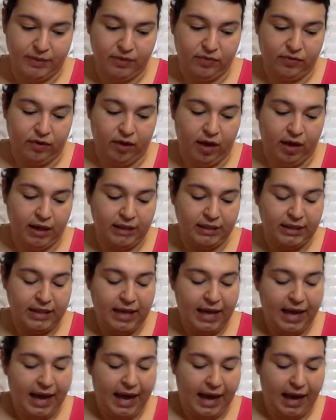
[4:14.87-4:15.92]
of rocks
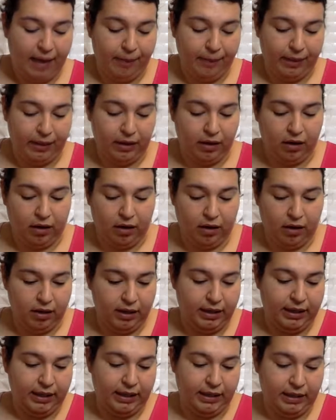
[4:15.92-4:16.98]
happen
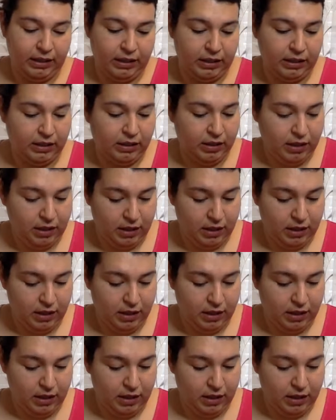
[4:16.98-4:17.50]
on